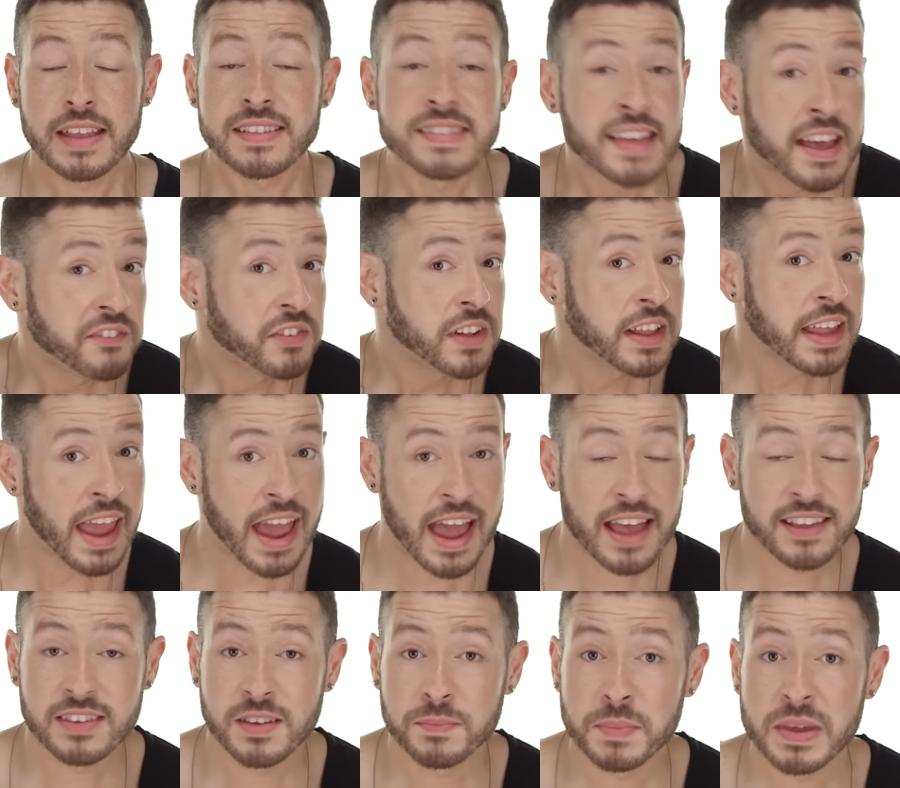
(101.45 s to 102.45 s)
definitely
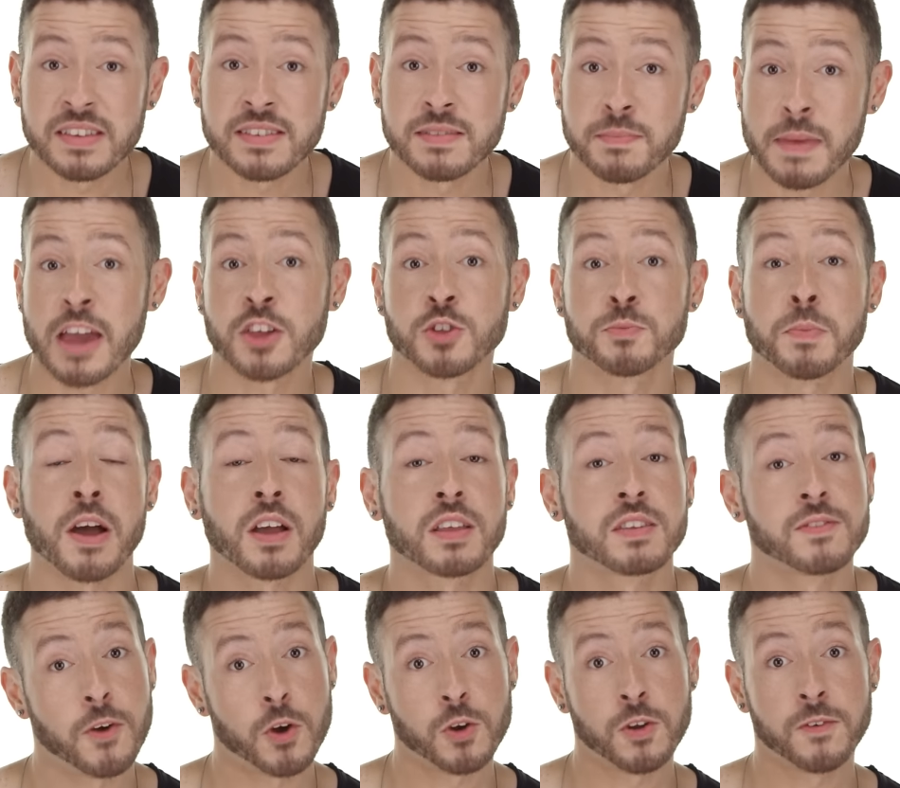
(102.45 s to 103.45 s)
has to be Smashbox
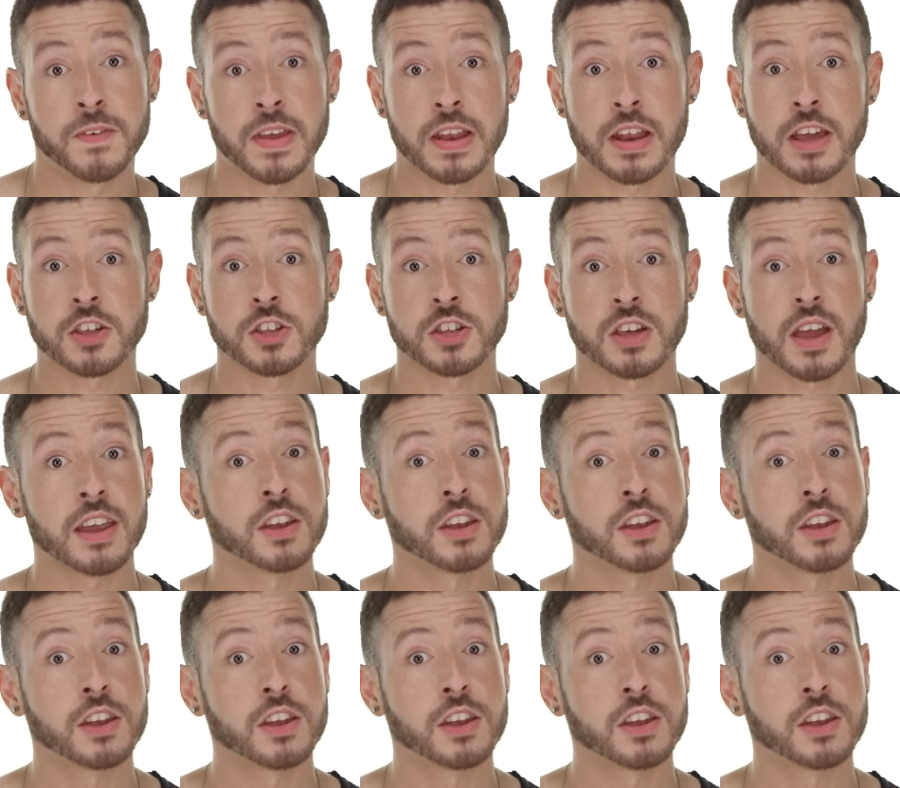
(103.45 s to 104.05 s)
Photo Finish.